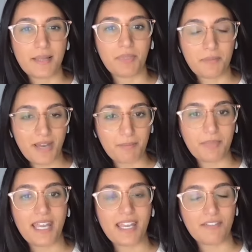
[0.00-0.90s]
implement
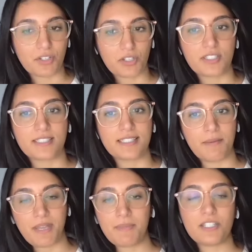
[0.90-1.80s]
behaviors that
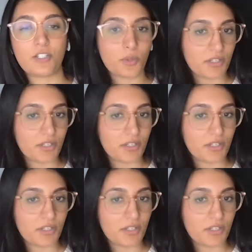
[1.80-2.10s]
maybe don't